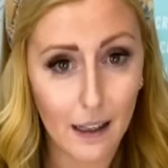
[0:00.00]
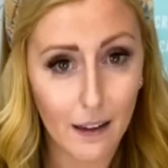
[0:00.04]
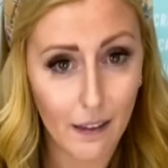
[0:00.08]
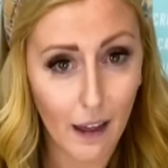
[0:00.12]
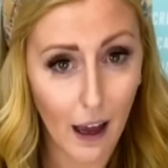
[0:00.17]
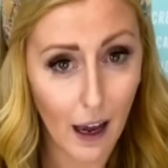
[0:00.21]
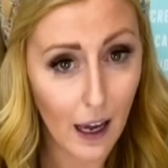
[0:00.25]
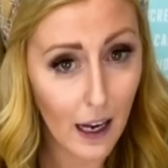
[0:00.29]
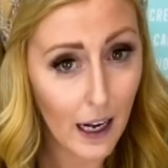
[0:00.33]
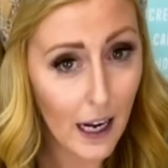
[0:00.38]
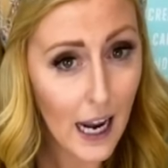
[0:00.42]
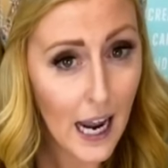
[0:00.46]

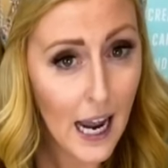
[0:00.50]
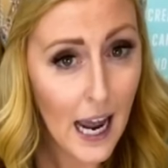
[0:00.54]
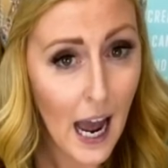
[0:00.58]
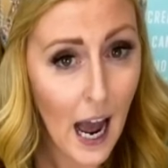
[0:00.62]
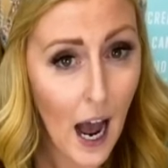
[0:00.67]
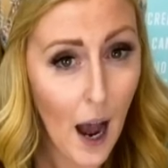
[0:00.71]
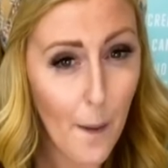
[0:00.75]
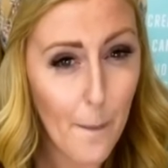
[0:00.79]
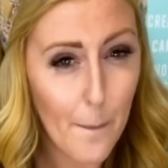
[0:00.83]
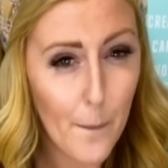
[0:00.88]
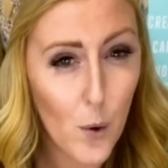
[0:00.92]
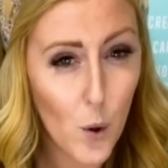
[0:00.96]
that
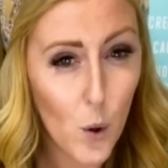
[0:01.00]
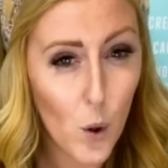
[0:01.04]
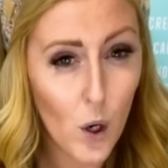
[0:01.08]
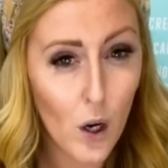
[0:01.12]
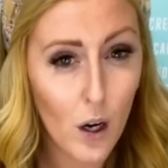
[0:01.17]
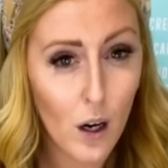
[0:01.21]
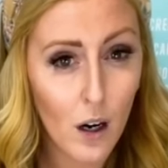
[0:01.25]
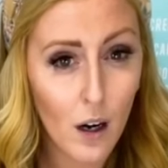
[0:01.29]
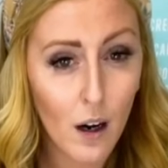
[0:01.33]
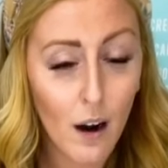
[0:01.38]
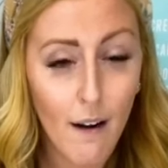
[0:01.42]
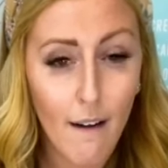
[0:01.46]
a
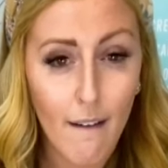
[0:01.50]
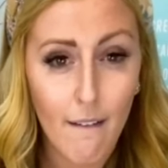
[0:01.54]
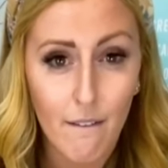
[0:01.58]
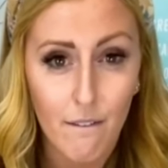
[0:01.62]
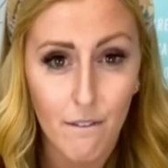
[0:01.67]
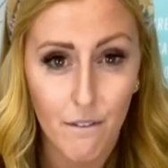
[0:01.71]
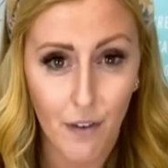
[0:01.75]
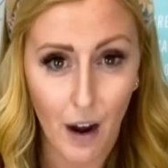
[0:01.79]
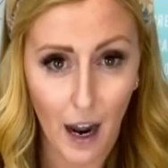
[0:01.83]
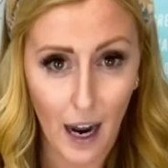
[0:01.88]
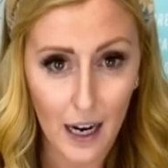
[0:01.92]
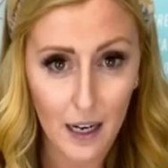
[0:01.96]
more
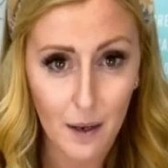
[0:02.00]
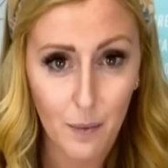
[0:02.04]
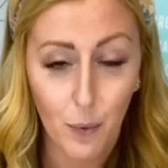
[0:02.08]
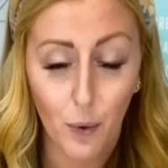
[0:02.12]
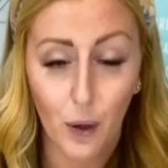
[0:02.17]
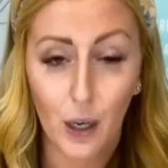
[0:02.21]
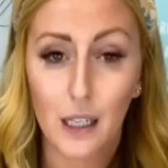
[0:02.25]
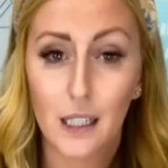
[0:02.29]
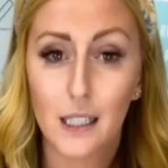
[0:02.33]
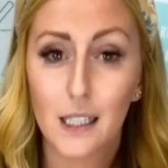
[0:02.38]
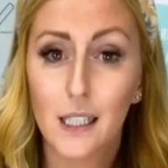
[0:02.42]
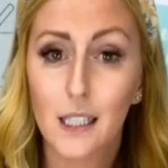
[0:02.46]

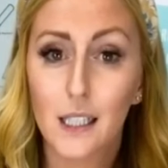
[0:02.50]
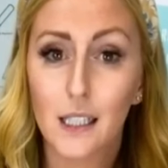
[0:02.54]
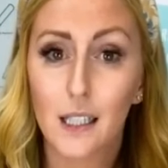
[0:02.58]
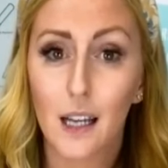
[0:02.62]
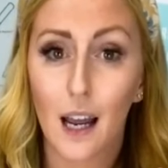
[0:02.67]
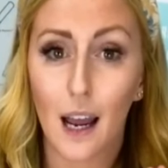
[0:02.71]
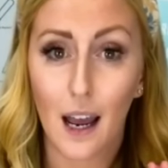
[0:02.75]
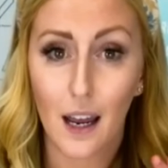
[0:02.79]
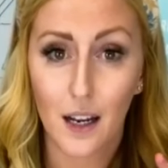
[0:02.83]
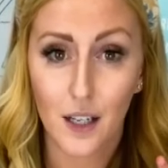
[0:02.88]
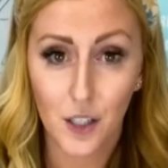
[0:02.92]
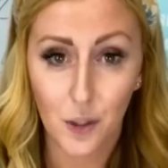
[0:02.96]
vibrant
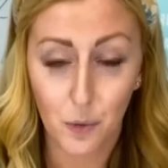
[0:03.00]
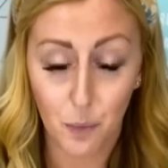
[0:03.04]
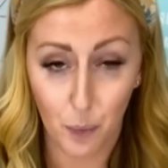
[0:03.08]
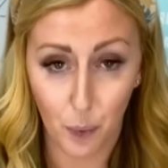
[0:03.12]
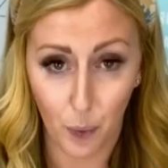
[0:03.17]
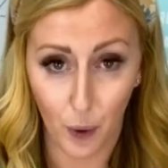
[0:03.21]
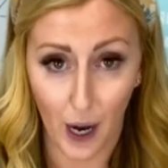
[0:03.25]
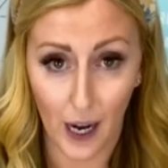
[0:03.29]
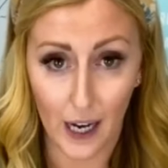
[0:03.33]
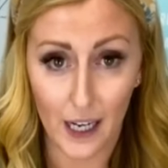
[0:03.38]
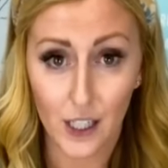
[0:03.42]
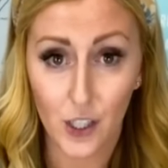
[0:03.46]
and
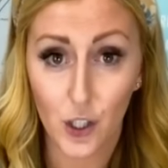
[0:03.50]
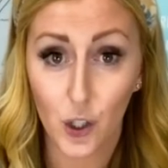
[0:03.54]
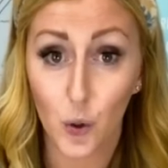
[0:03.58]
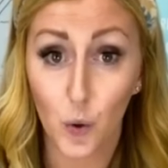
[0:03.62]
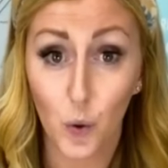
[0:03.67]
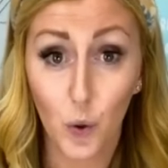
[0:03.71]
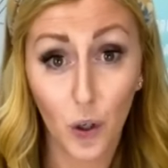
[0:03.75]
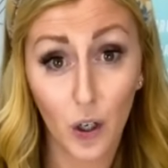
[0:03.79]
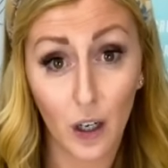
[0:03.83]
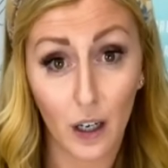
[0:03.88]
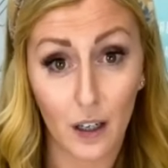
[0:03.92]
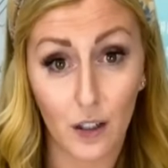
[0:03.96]
bright
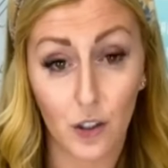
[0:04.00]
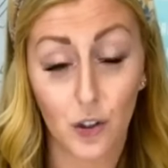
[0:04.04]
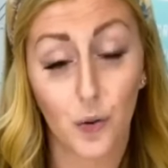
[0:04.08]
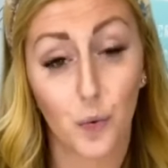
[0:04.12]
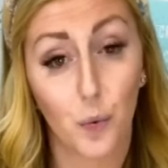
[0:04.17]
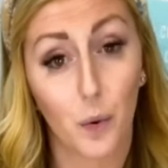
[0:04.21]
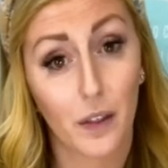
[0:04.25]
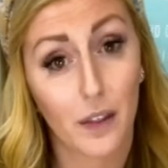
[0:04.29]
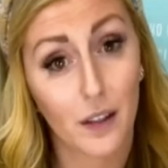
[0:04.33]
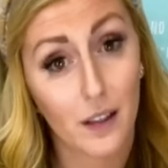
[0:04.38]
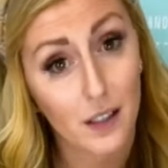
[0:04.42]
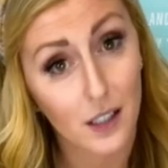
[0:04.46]
orange
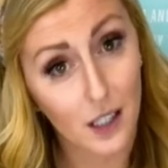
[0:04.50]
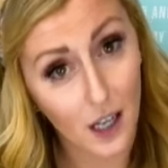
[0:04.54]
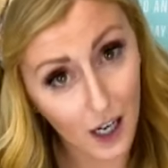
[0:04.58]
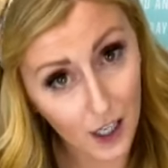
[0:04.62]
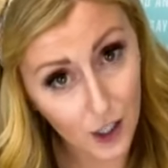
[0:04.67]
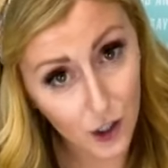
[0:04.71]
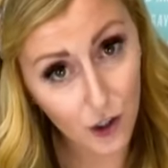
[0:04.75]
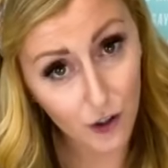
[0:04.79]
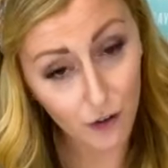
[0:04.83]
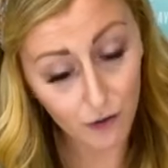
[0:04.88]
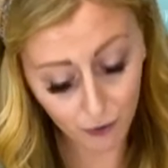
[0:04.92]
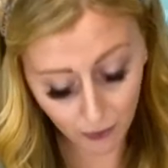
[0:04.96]
with a
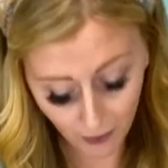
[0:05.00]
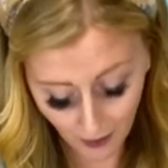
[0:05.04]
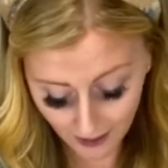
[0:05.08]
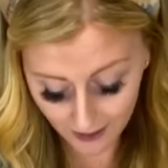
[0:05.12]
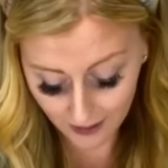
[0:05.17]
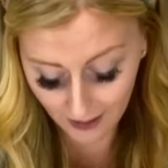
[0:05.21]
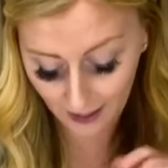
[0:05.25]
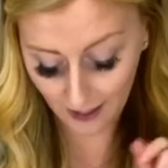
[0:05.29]
touch of red in